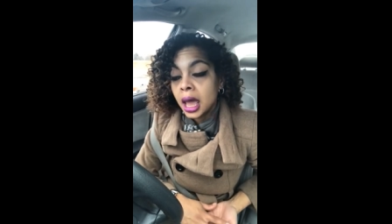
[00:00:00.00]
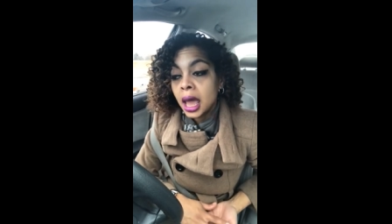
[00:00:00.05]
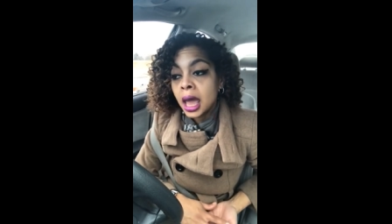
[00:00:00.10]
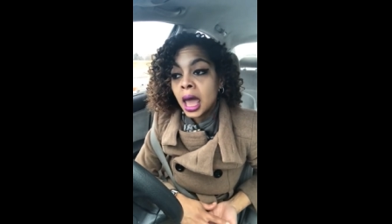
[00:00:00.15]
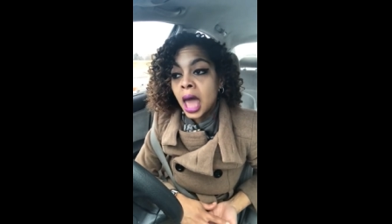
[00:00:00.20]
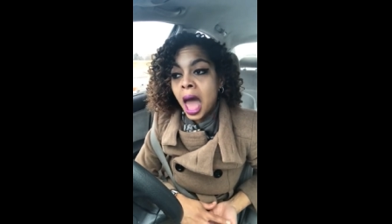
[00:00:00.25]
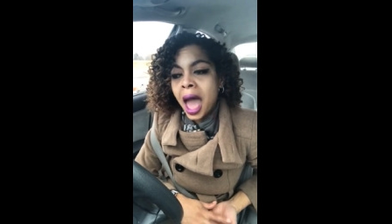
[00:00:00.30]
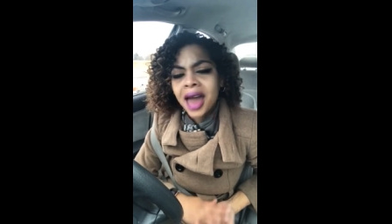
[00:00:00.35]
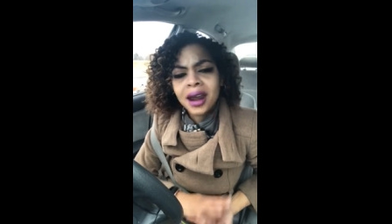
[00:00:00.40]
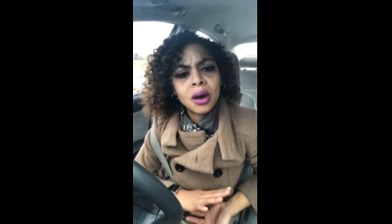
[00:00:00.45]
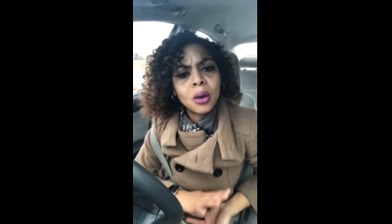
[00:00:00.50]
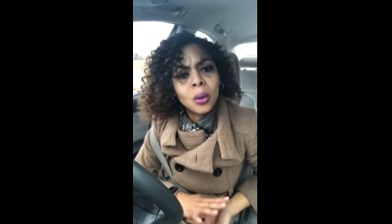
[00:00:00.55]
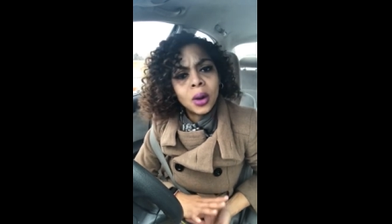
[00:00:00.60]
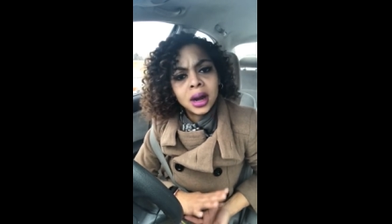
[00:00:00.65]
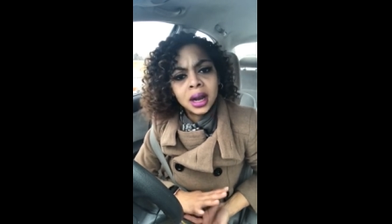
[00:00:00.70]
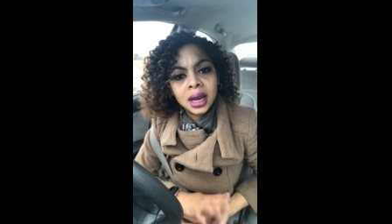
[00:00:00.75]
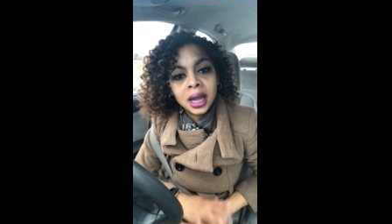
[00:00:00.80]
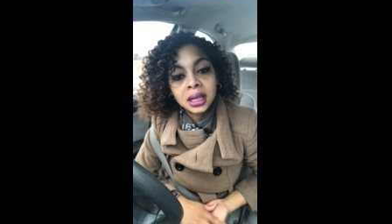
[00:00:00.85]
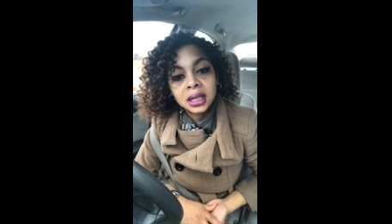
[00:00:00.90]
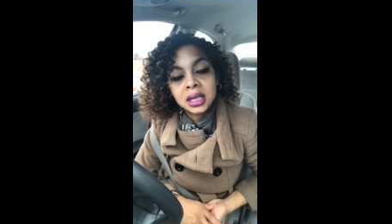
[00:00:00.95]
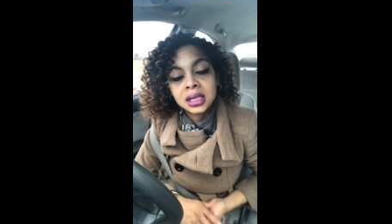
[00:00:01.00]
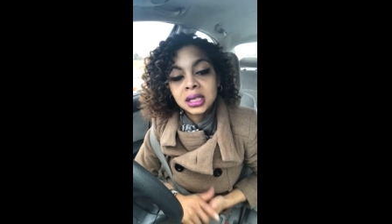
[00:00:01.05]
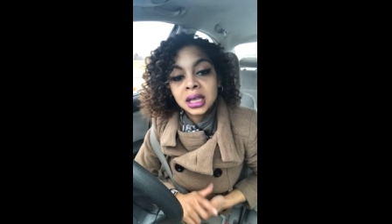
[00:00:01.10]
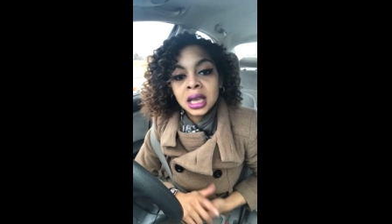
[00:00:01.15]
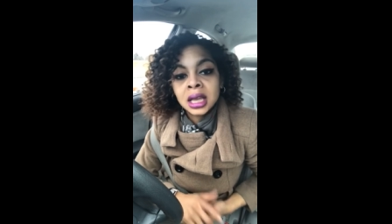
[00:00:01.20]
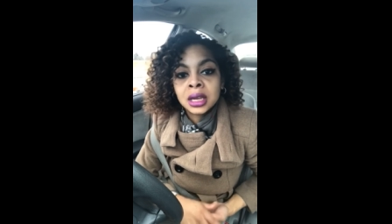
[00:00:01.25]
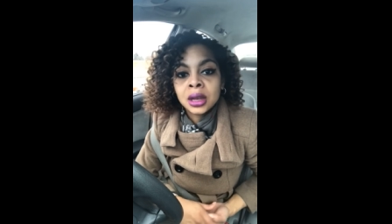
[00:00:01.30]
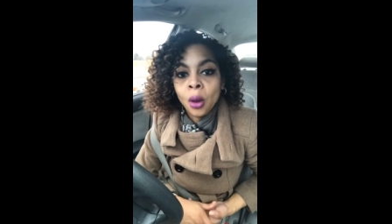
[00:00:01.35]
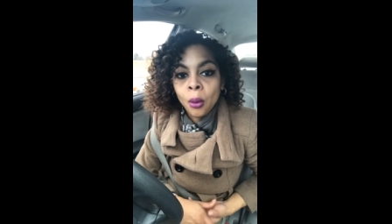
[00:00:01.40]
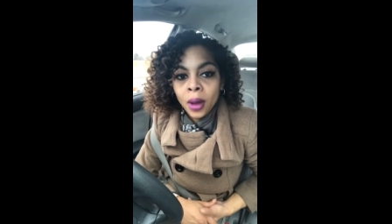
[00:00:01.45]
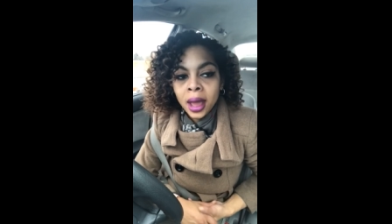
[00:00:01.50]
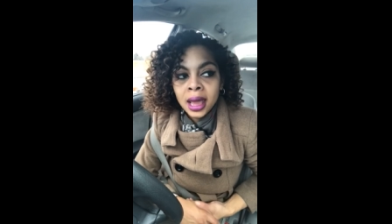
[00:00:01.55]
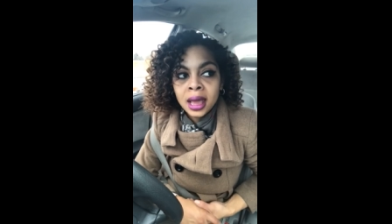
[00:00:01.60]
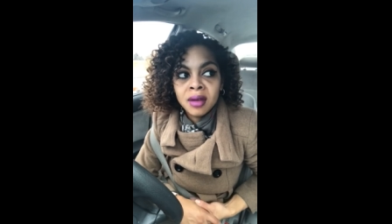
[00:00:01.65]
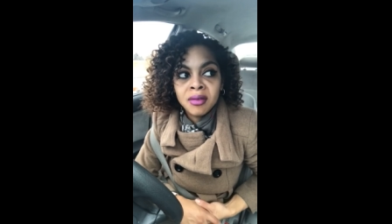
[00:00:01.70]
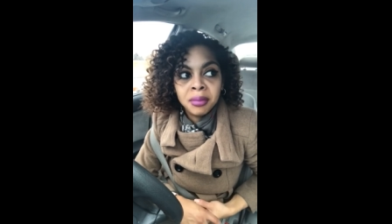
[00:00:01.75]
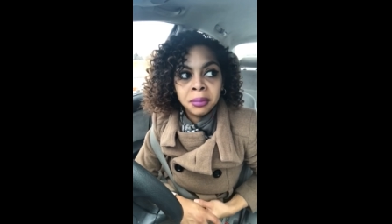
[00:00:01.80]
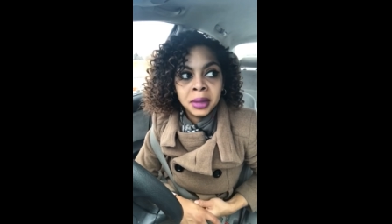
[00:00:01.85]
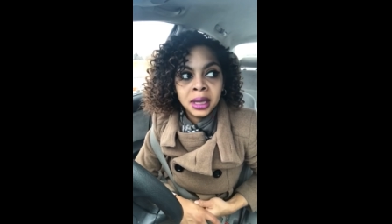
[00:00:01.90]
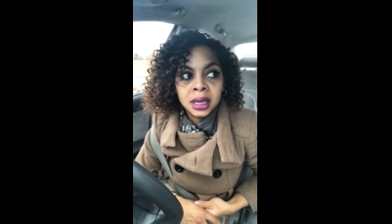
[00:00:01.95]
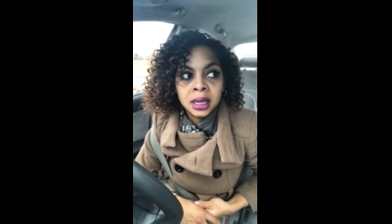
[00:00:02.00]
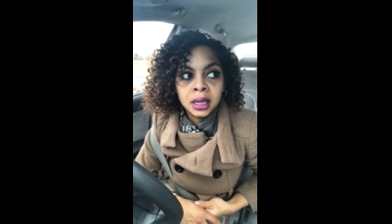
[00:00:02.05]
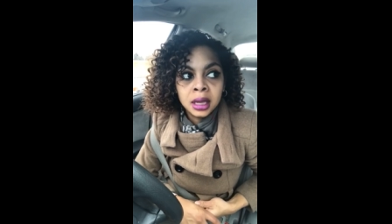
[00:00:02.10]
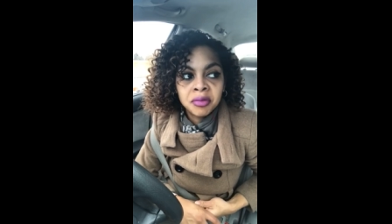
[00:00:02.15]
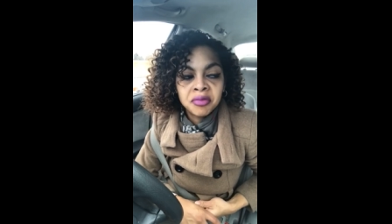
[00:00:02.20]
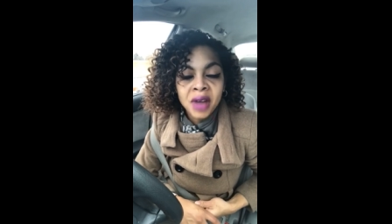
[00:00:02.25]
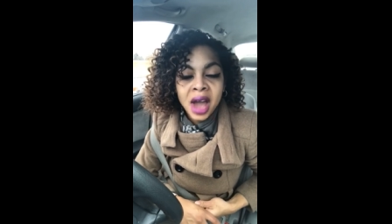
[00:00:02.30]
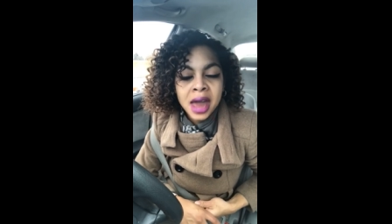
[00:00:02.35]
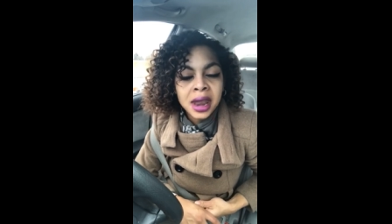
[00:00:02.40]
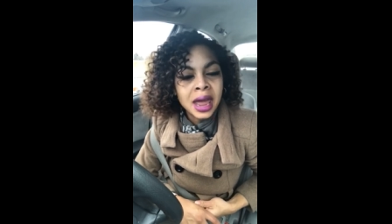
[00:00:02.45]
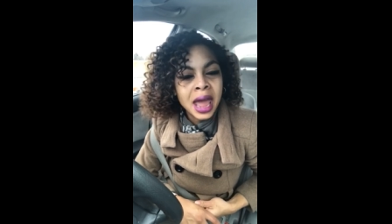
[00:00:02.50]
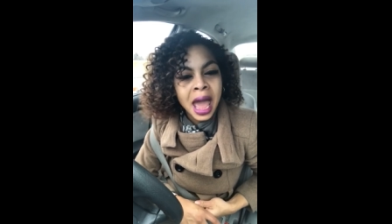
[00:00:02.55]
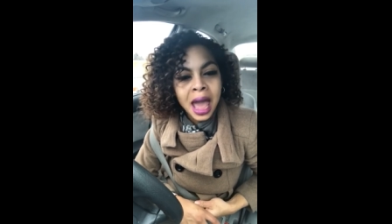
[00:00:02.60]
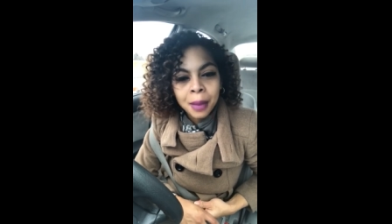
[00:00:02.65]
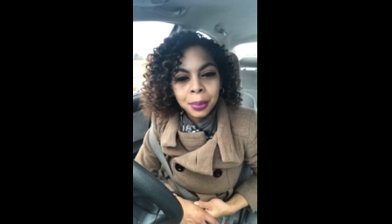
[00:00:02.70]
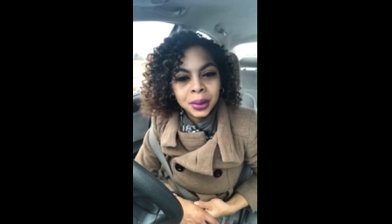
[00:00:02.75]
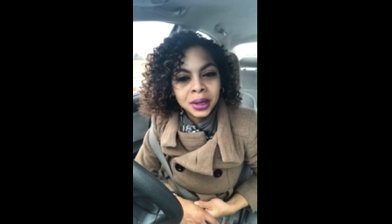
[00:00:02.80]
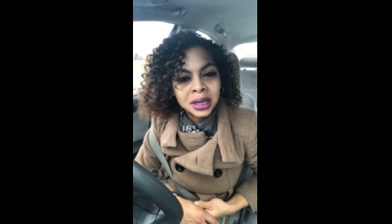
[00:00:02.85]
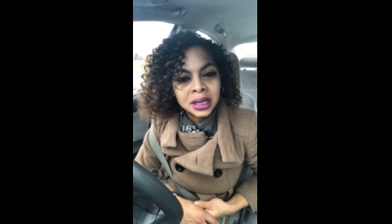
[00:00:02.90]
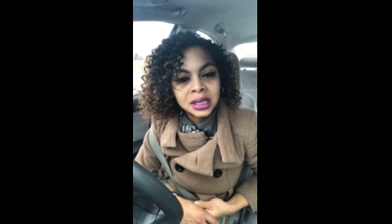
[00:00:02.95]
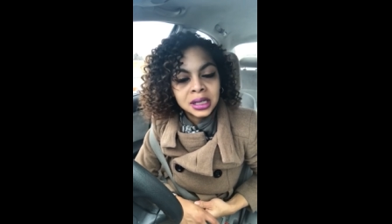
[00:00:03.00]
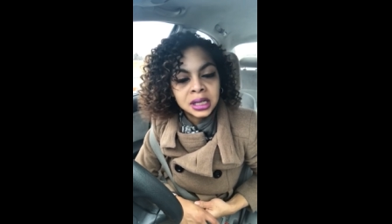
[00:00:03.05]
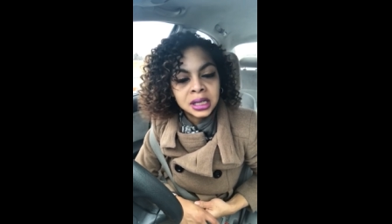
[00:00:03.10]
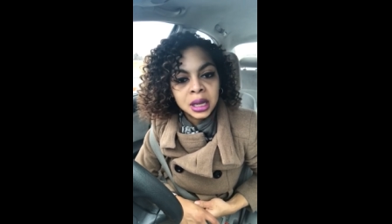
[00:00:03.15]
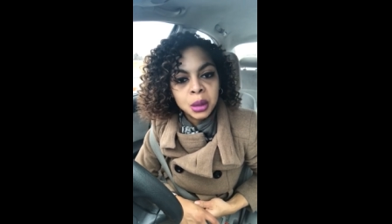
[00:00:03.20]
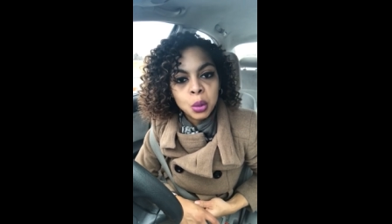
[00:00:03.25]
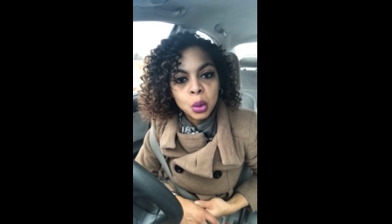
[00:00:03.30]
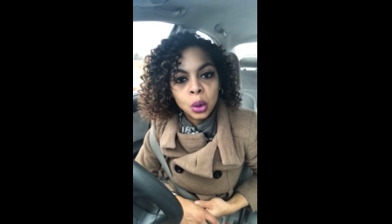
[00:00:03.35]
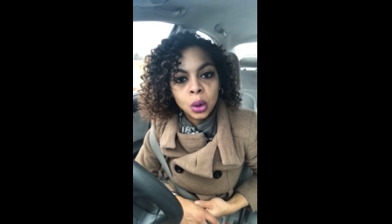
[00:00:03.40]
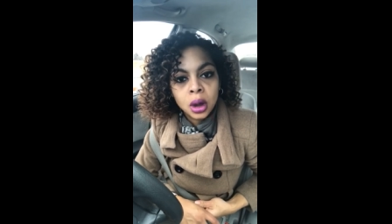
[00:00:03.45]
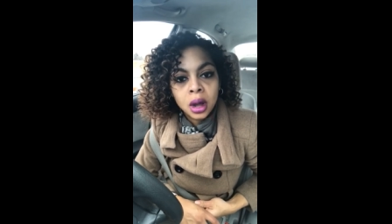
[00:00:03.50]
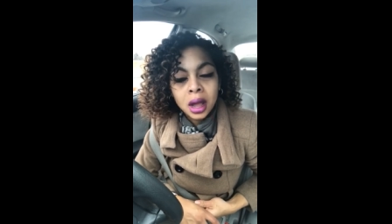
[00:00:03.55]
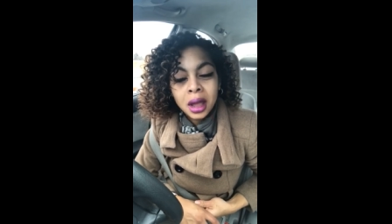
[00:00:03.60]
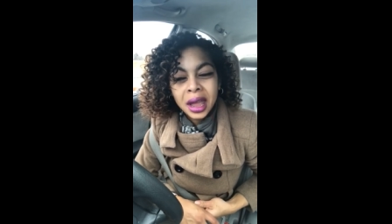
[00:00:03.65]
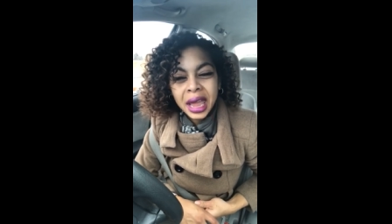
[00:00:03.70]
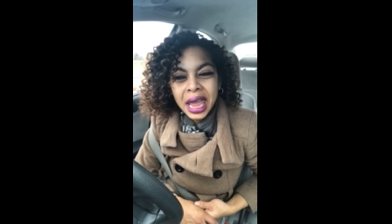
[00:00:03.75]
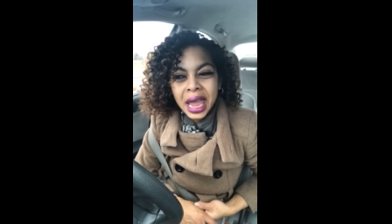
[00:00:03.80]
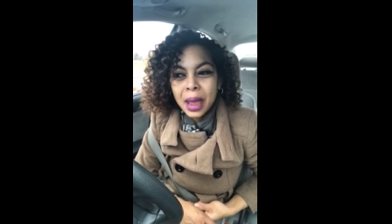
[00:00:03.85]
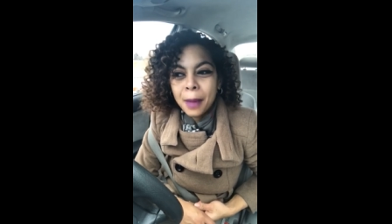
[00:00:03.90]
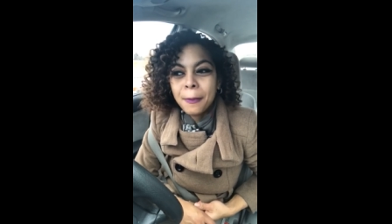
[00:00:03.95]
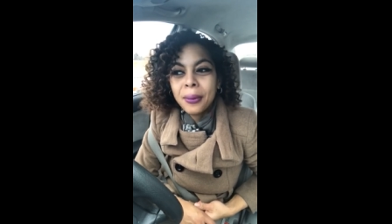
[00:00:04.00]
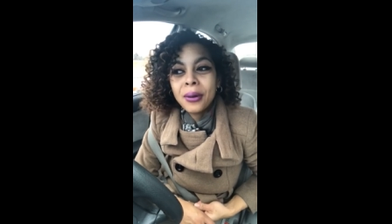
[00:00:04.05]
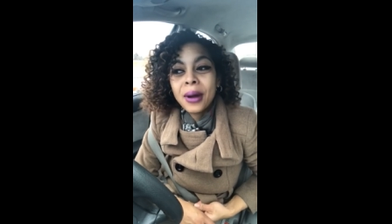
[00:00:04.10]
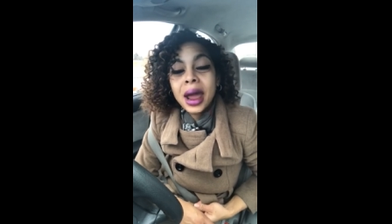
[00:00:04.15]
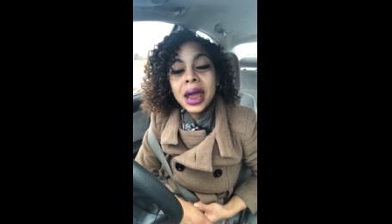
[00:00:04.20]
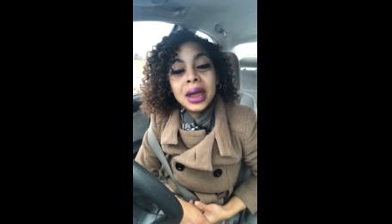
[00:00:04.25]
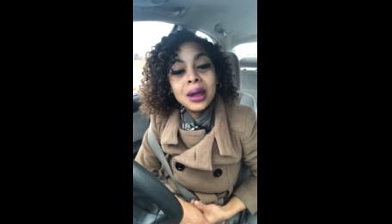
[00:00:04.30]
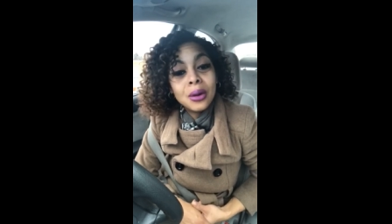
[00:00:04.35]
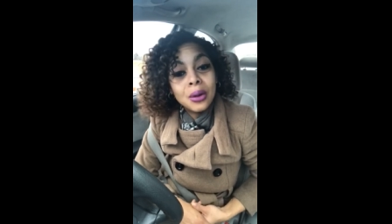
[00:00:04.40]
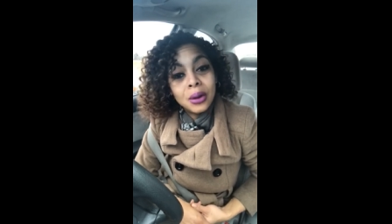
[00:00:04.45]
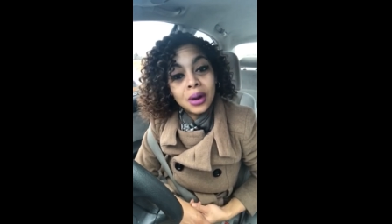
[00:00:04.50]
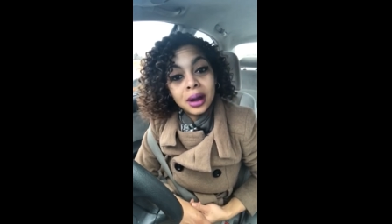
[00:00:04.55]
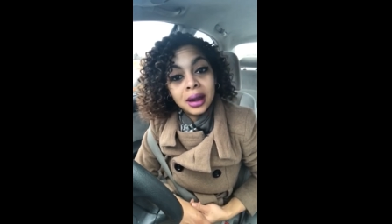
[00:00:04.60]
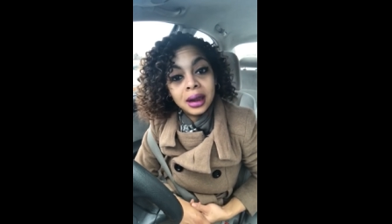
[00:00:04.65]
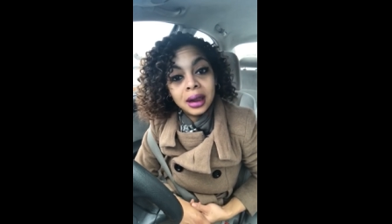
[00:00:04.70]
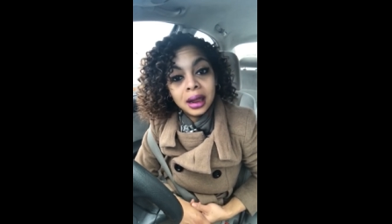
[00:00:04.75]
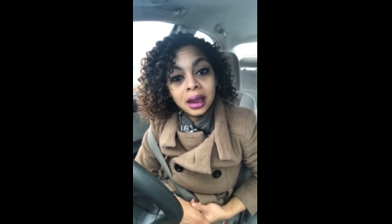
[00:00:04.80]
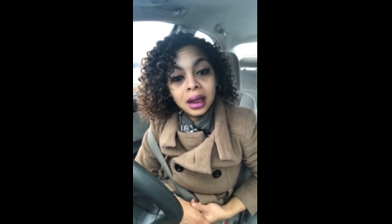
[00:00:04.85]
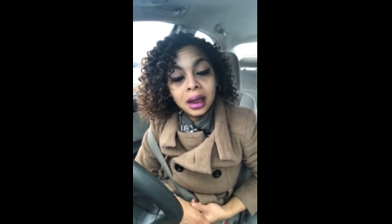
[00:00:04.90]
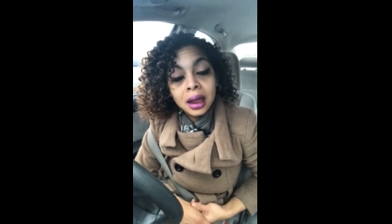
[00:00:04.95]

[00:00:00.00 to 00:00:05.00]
and I don't want to let this get in the way of me finding happiness anymore. And pray on it.